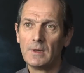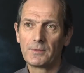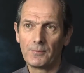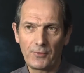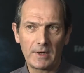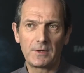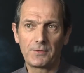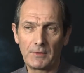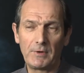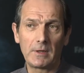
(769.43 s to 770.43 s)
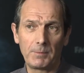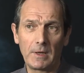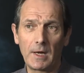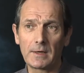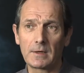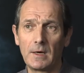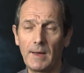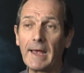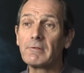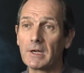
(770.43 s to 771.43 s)
some funky stuff, a little bit like
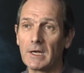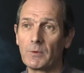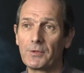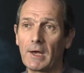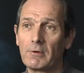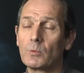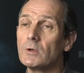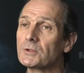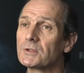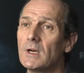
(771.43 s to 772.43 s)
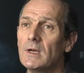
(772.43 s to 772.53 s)
Angry Kid with Darren Walsh.